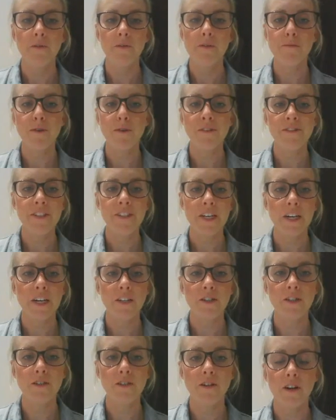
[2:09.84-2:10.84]
We move down
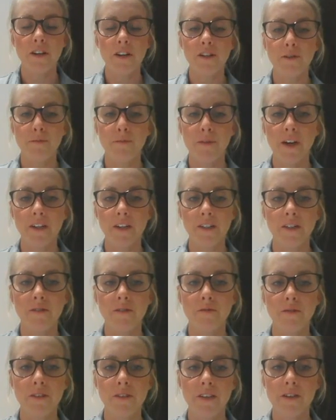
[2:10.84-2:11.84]
to knowledge and
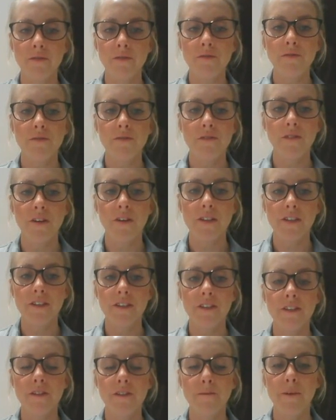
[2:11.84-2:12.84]
practical skills. So this
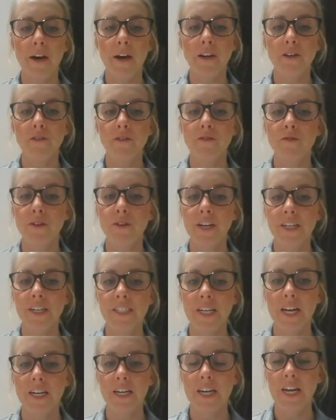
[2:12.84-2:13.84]
is about your cooking
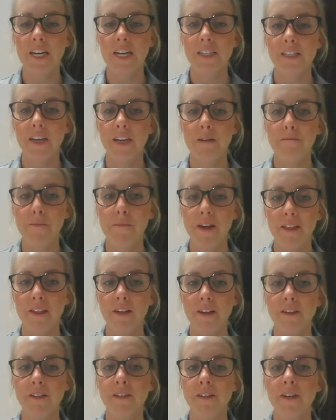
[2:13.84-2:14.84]
techniques and
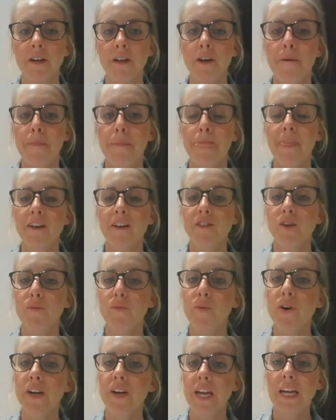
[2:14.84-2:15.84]
methods. So
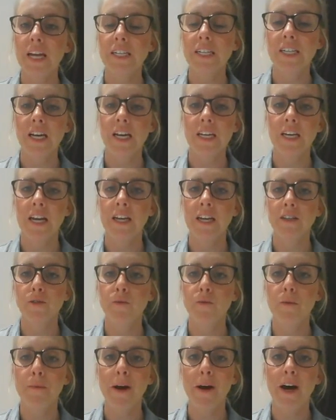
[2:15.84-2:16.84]
what key techniques
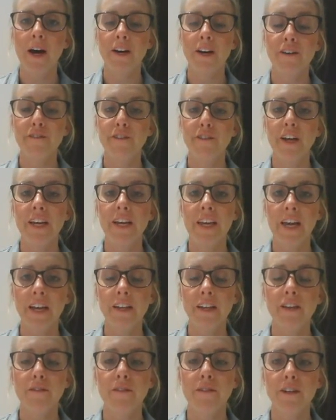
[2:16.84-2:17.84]
were part of,
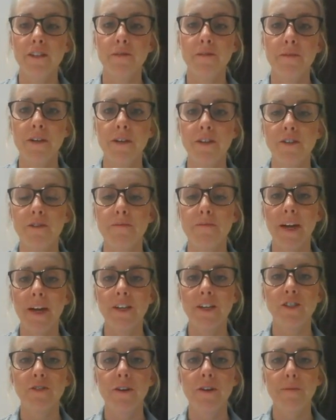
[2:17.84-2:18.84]
again, the recipes you
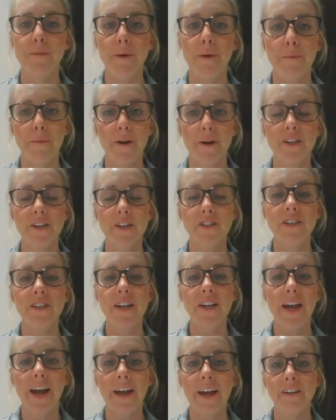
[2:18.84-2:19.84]
made during
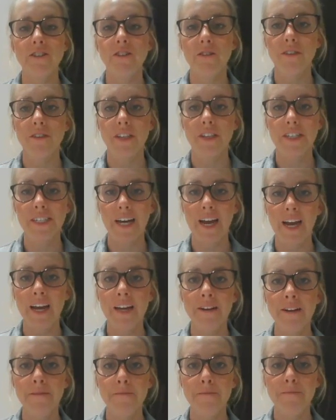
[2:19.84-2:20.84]
preparation and on the
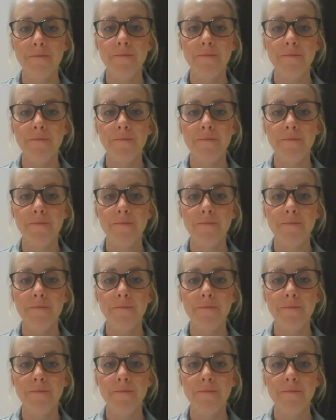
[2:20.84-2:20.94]
day?